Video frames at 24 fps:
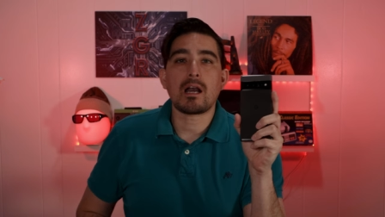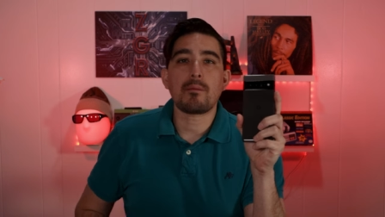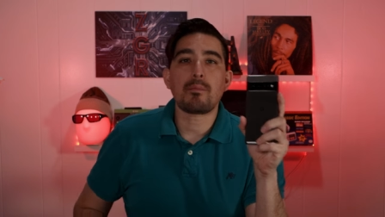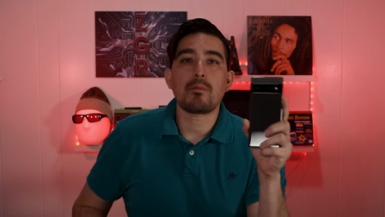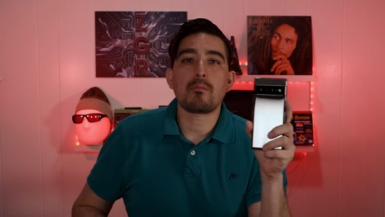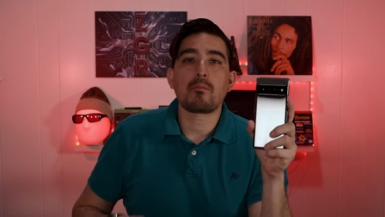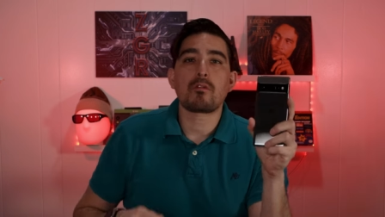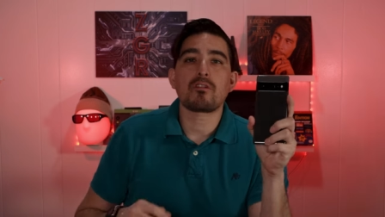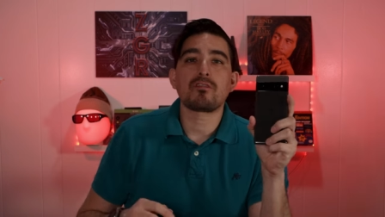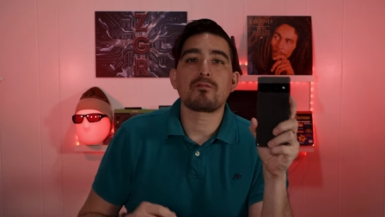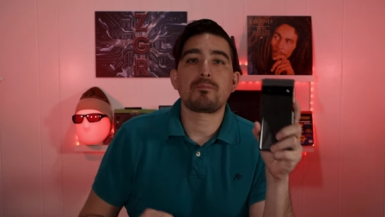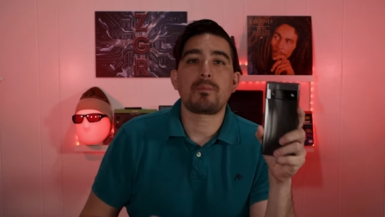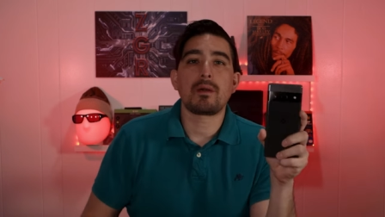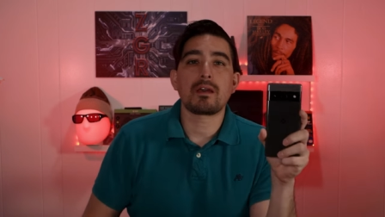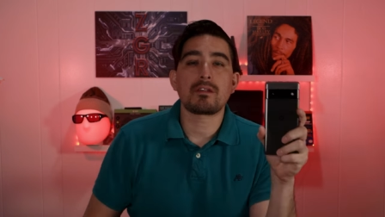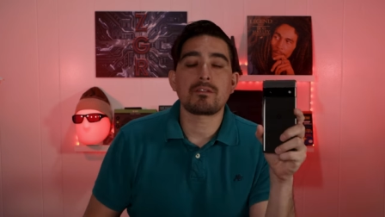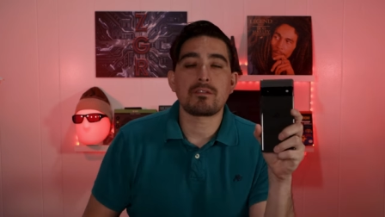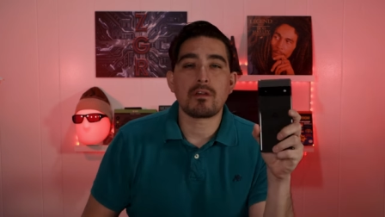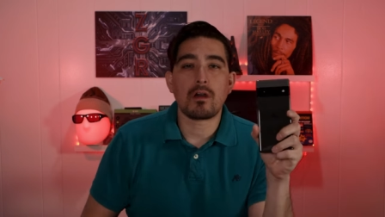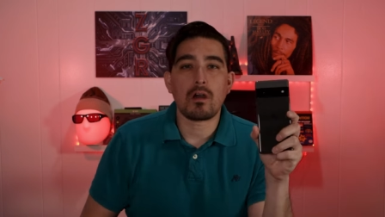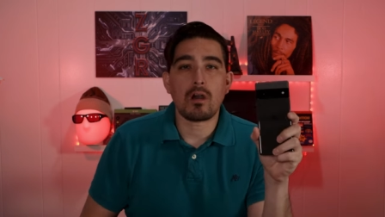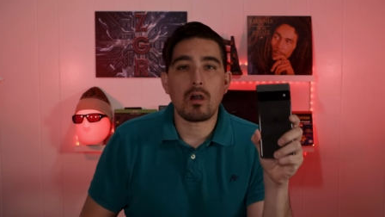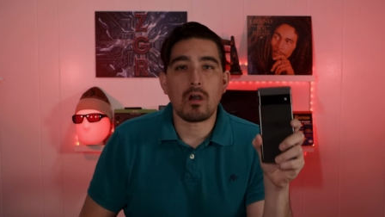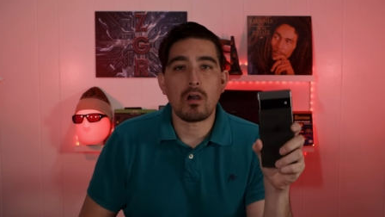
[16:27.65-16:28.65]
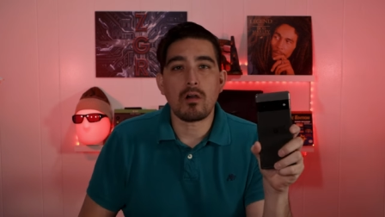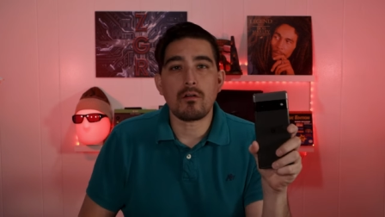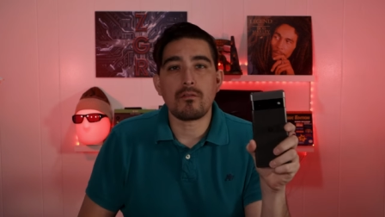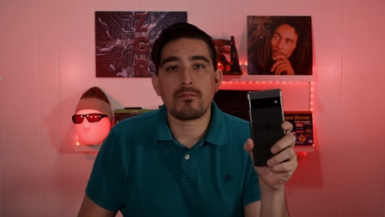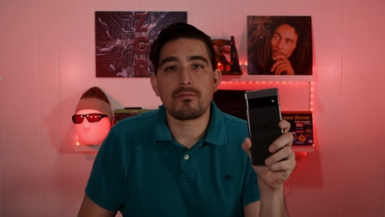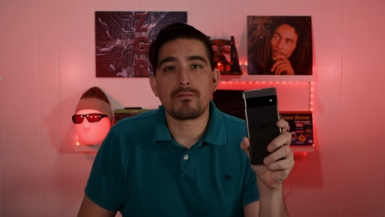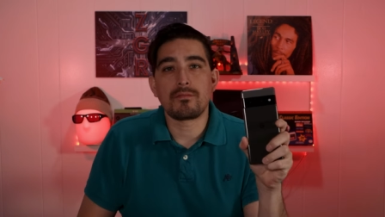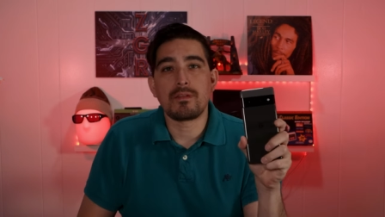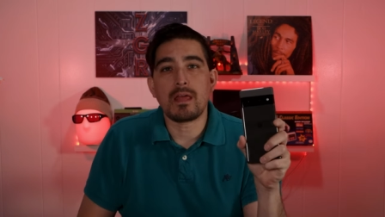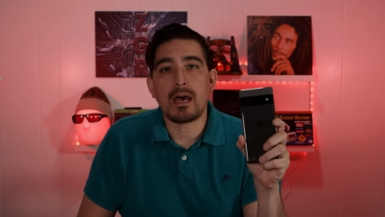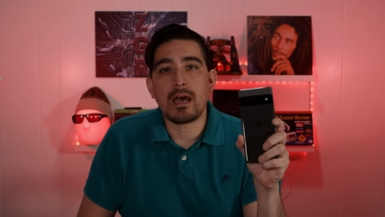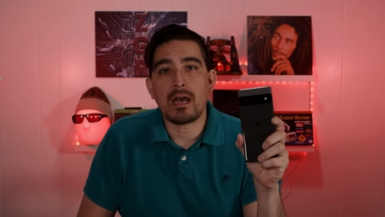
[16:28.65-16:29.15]
couple more specs
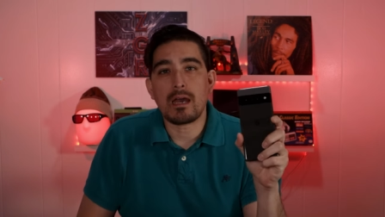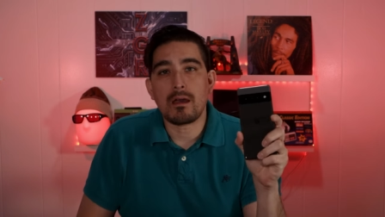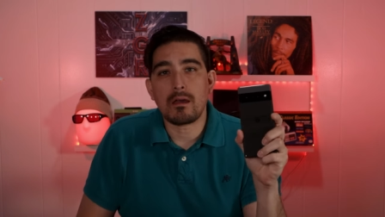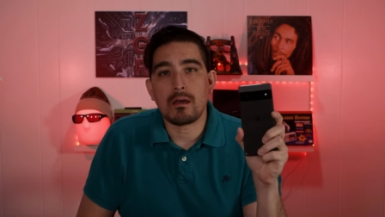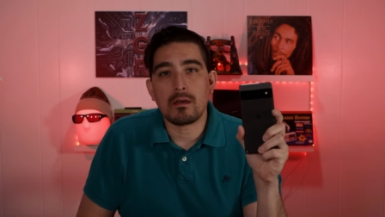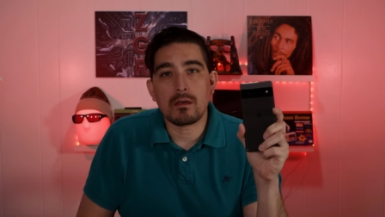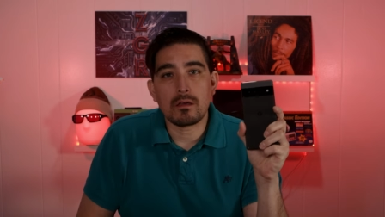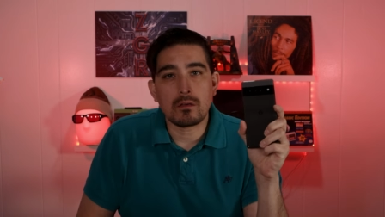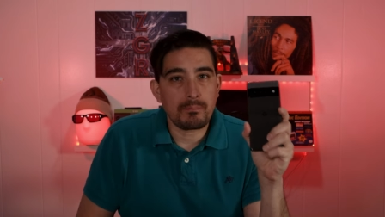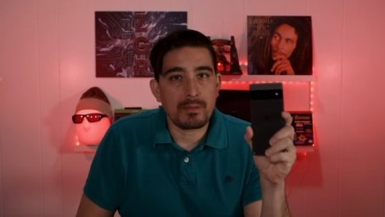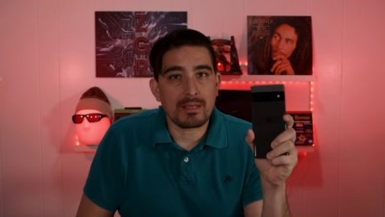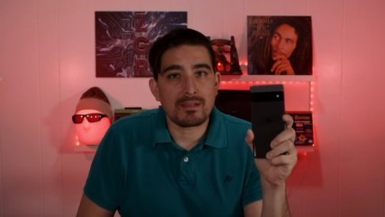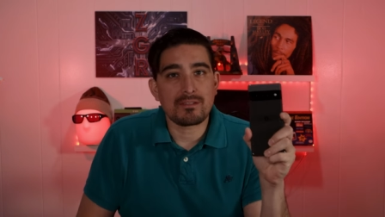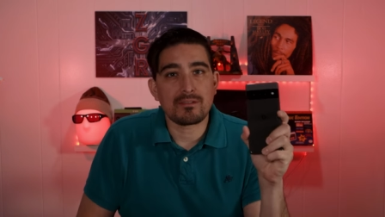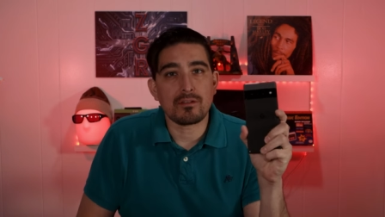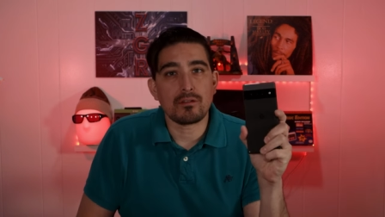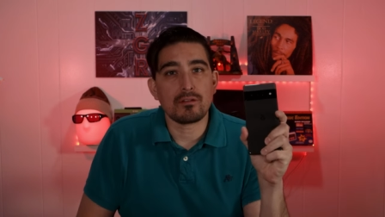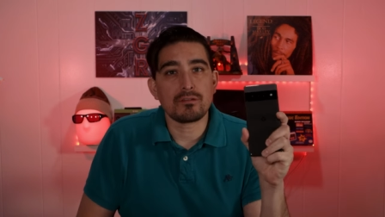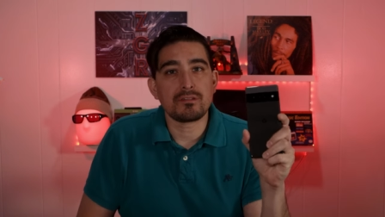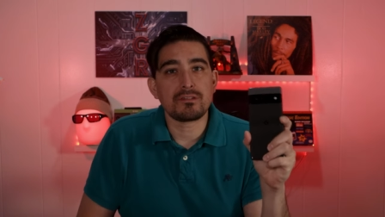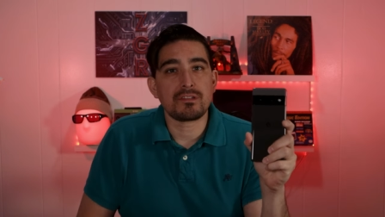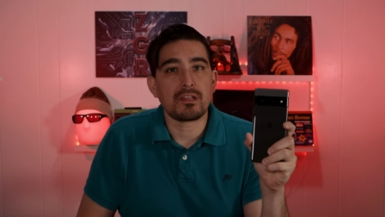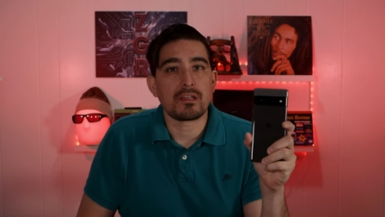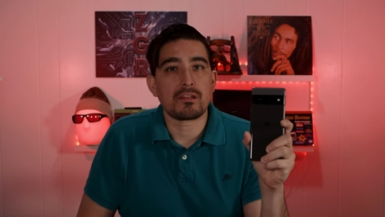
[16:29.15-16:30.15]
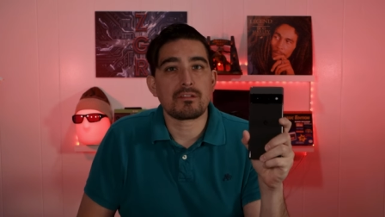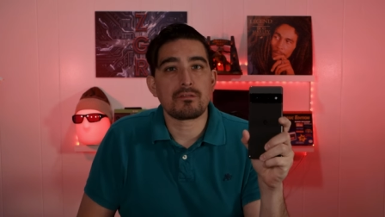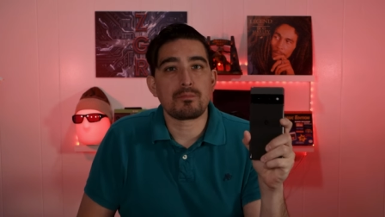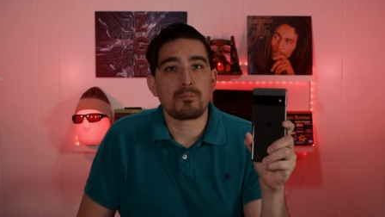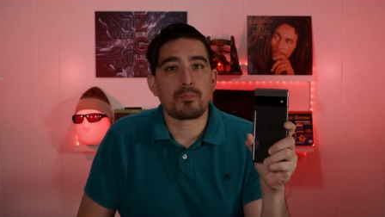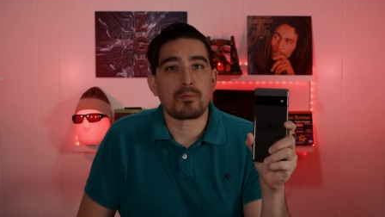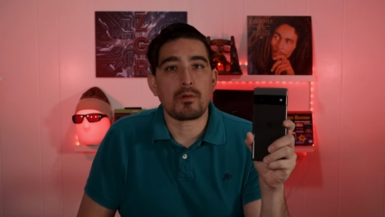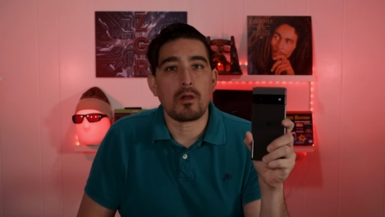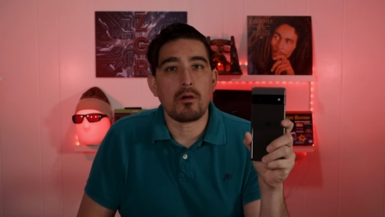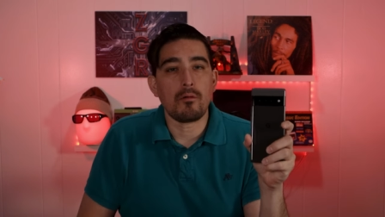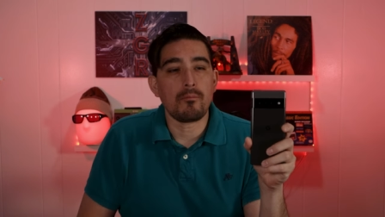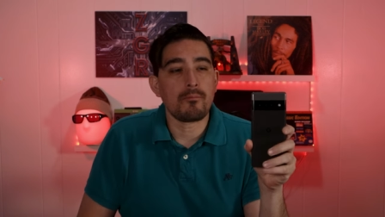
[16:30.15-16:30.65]
of the Pixel 6
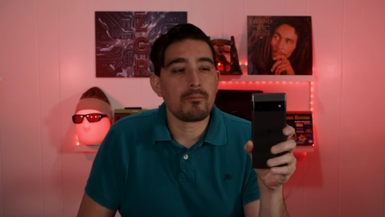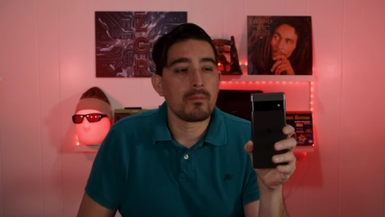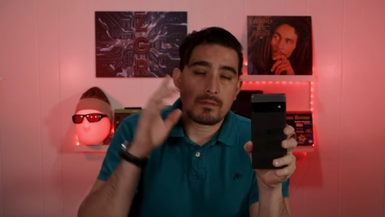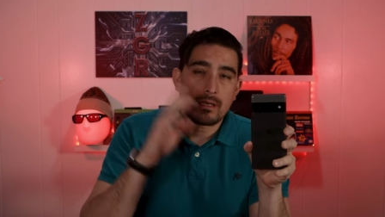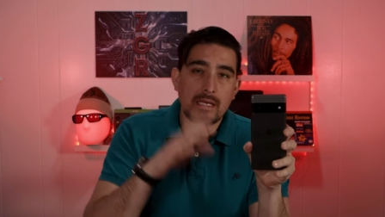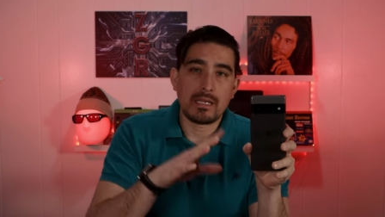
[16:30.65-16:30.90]
Pro.